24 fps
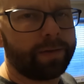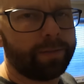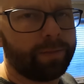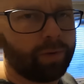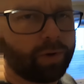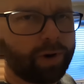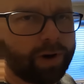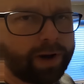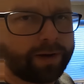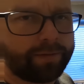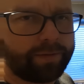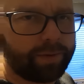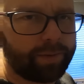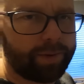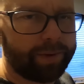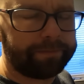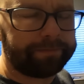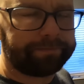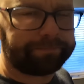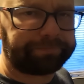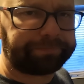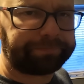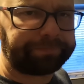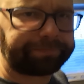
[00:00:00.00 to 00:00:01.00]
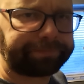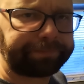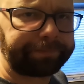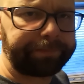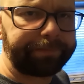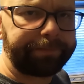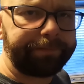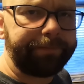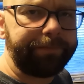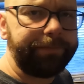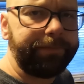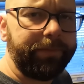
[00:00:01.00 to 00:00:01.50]
Morning, everyone.
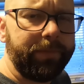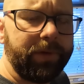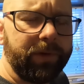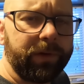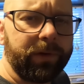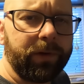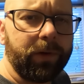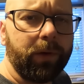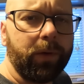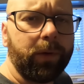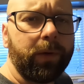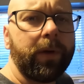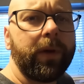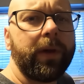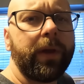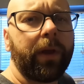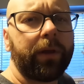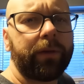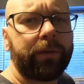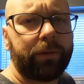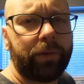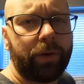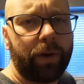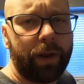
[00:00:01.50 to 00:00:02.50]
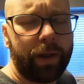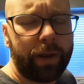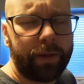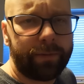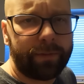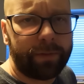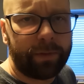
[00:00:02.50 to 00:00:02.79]
So yesterday,